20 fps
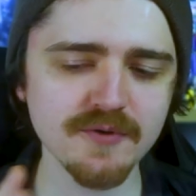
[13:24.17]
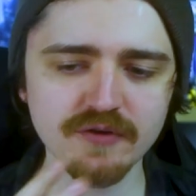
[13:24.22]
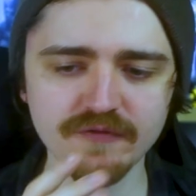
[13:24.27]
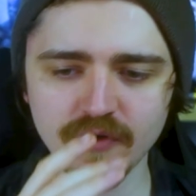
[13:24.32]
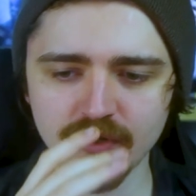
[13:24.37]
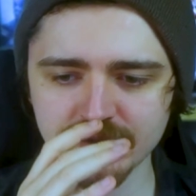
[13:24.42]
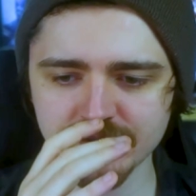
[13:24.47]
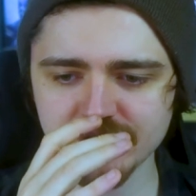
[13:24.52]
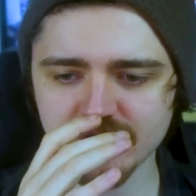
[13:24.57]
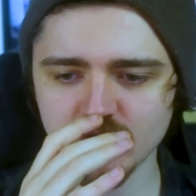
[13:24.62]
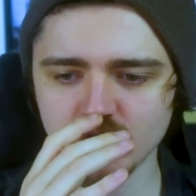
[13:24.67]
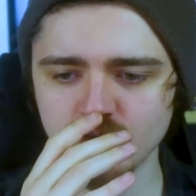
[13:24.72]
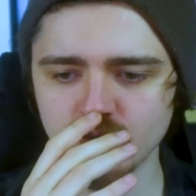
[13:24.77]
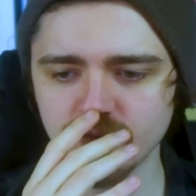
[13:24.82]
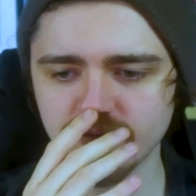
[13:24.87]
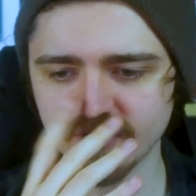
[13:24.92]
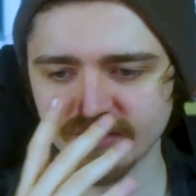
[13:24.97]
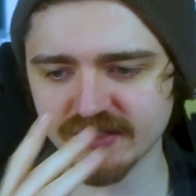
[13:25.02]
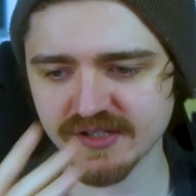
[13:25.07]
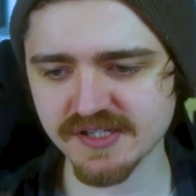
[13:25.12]
move on
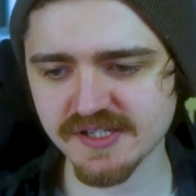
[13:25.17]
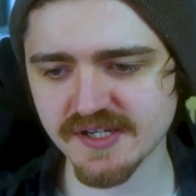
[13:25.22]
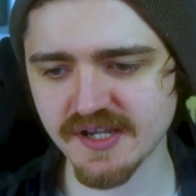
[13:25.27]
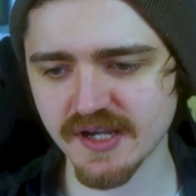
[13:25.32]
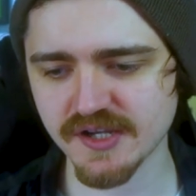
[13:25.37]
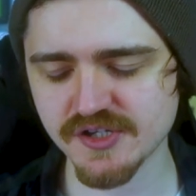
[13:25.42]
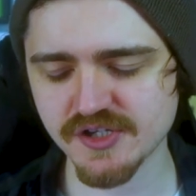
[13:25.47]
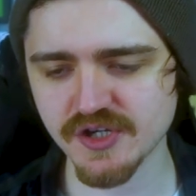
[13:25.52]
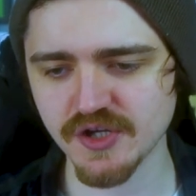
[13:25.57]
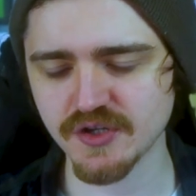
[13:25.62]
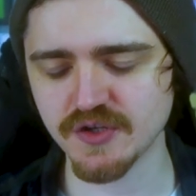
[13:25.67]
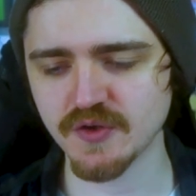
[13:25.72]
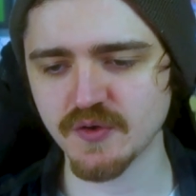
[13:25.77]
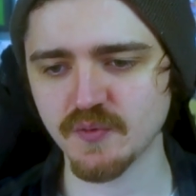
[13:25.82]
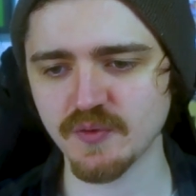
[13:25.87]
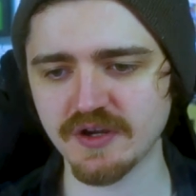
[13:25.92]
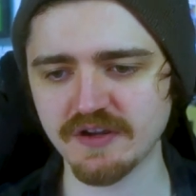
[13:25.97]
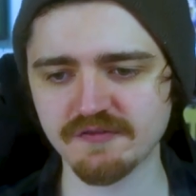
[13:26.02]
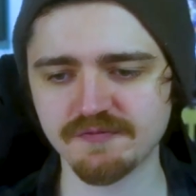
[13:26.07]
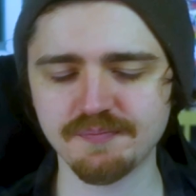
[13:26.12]
to the discussion
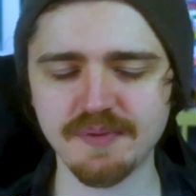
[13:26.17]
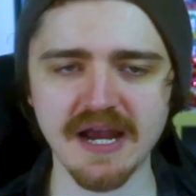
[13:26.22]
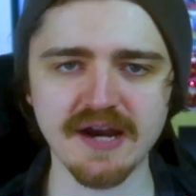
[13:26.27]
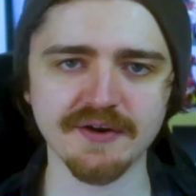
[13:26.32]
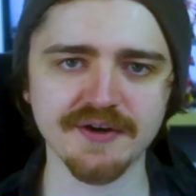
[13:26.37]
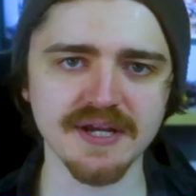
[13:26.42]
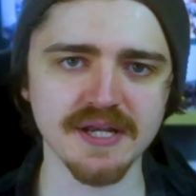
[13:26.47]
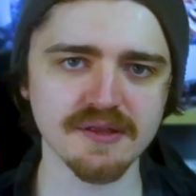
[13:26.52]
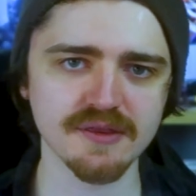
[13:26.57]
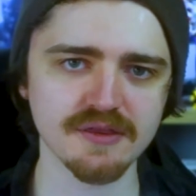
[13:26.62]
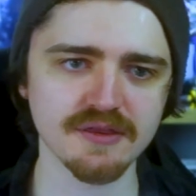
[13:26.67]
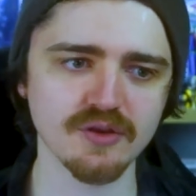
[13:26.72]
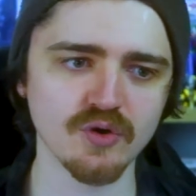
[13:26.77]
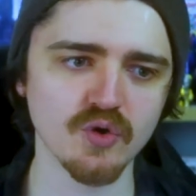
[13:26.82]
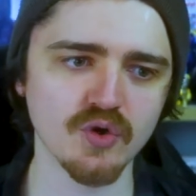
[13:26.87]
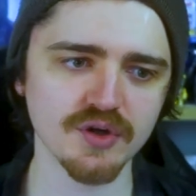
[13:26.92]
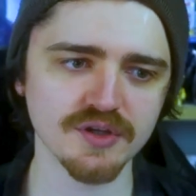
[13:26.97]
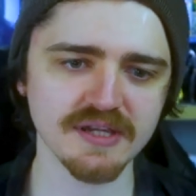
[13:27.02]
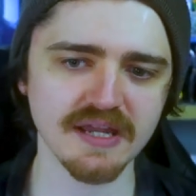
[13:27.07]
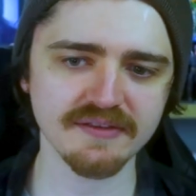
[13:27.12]
with Barry and
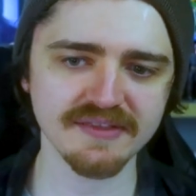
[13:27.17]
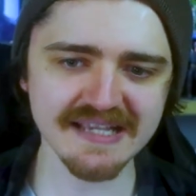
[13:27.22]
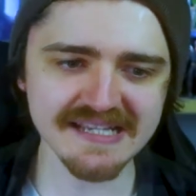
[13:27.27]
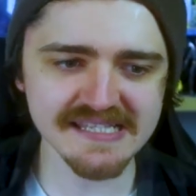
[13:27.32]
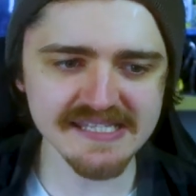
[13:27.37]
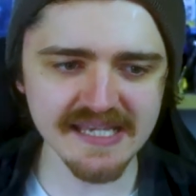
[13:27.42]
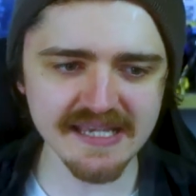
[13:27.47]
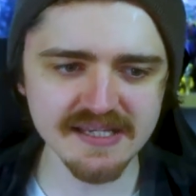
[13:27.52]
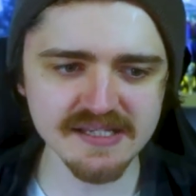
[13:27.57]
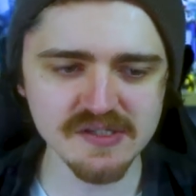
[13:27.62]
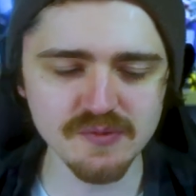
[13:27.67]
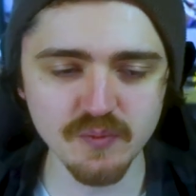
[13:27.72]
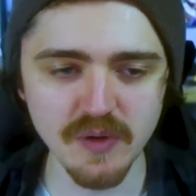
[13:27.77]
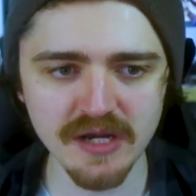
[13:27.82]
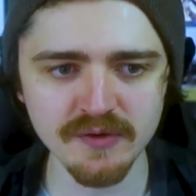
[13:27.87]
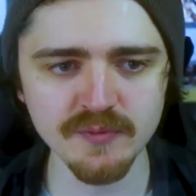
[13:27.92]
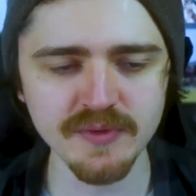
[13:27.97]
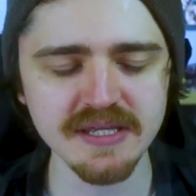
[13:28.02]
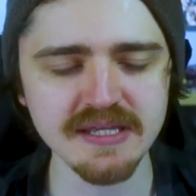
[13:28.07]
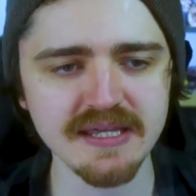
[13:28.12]
Thawne. Now, this is
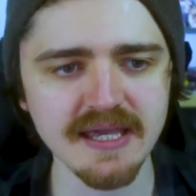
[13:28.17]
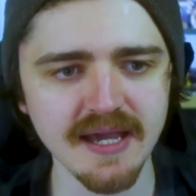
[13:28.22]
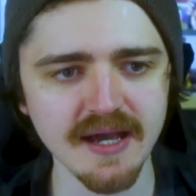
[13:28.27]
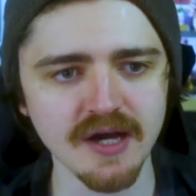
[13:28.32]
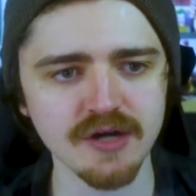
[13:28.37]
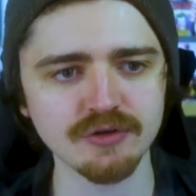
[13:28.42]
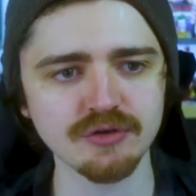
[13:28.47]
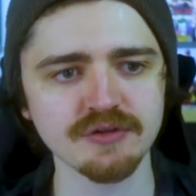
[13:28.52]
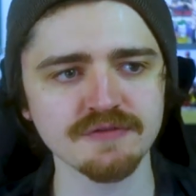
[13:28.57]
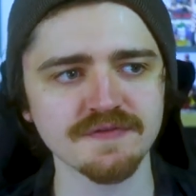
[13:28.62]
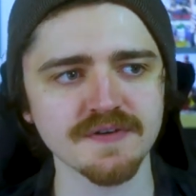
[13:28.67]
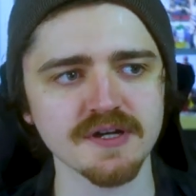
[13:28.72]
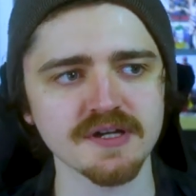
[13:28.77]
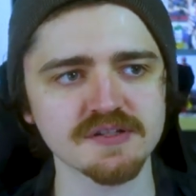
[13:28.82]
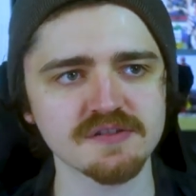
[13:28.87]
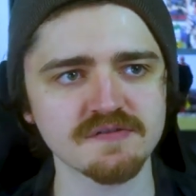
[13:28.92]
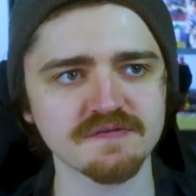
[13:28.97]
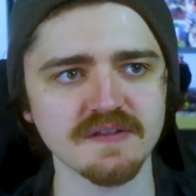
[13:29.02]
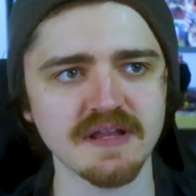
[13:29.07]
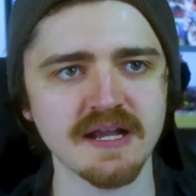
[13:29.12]
when we get our
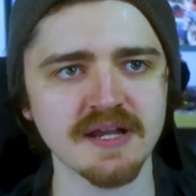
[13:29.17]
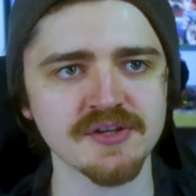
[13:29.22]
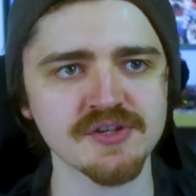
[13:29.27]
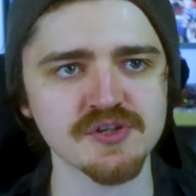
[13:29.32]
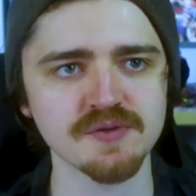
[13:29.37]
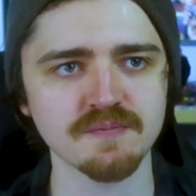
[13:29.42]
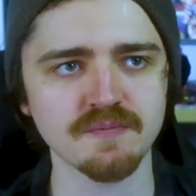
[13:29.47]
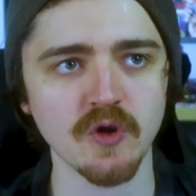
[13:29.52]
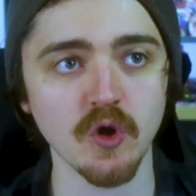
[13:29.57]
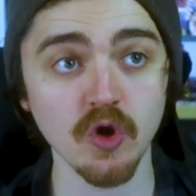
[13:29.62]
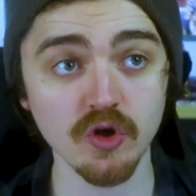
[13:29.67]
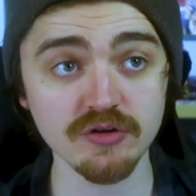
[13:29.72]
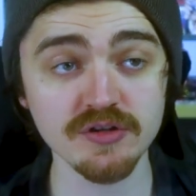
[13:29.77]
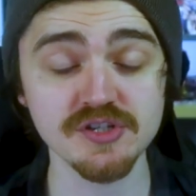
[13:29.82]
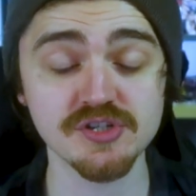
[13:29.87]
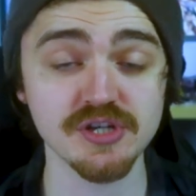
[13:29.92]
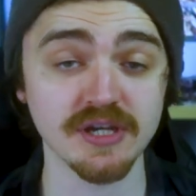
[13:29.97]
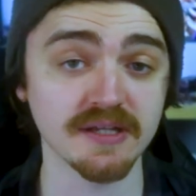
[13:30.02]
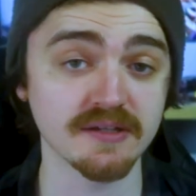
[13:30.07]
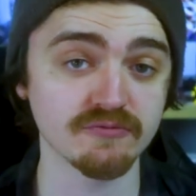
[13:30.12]
Reverse Flash
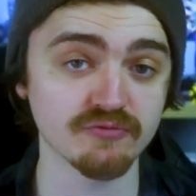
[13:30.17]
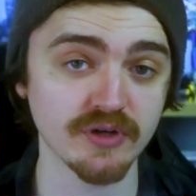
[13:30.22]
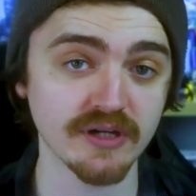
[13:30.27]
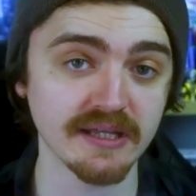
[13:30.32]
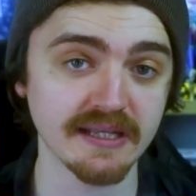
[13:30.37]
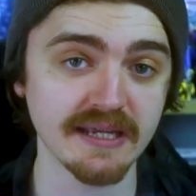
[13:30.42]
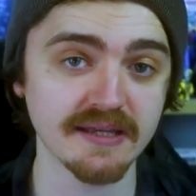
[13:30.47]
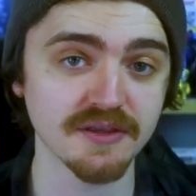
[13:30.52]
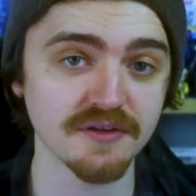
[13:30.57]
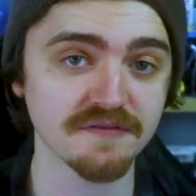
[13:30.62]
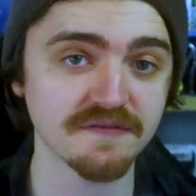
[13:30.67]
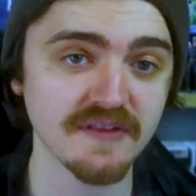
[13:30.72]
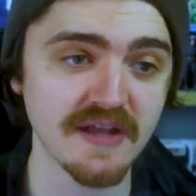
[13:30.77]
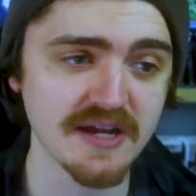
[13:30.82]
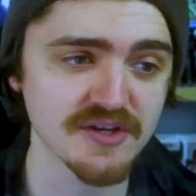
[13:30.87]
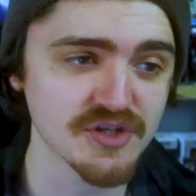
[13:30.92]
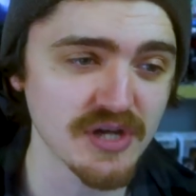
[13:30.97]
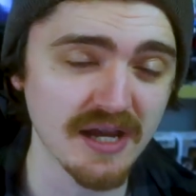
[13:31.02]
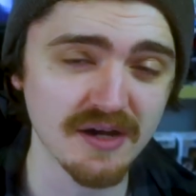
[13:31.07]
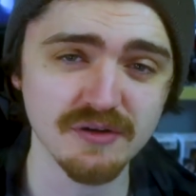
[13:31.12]
origin, really, and the
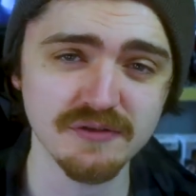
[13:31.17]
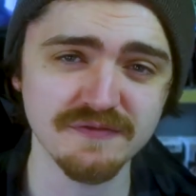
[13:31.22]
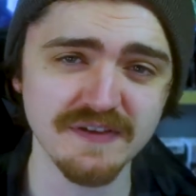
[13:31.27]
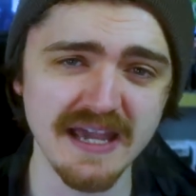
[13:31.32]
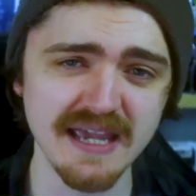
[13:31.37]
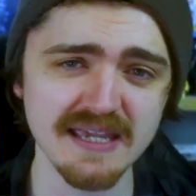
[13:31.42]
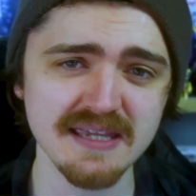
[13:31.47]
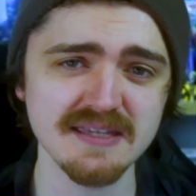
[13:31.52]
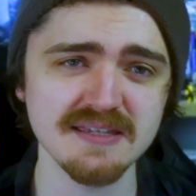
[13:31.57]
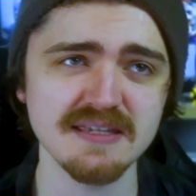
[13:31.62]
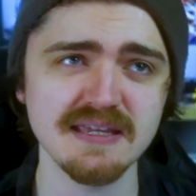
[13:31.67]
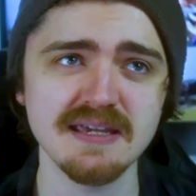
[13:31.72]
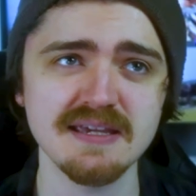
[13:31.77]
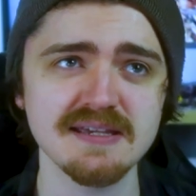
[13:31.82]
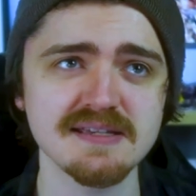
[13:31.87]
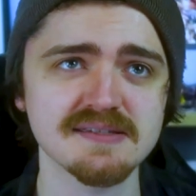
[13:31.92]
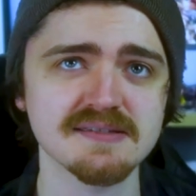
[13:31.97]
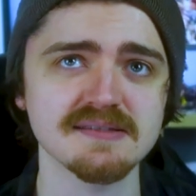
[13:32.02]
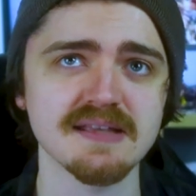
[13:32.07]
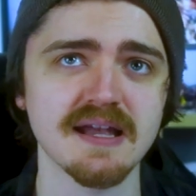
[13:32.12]
Flash out of eight
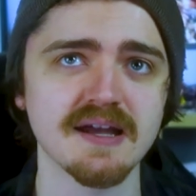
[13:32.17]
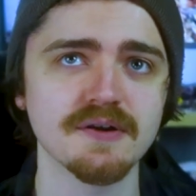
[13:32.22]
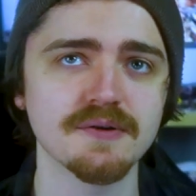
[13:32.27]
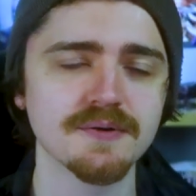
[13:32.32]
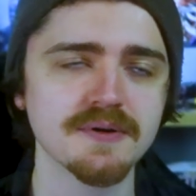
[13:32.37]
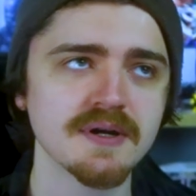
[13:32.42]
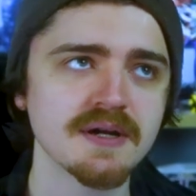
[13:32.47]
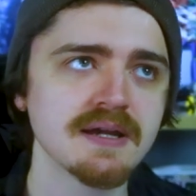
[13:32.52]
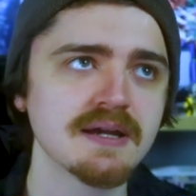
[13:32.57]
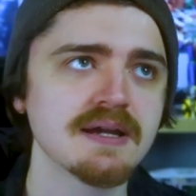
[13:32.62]
years now.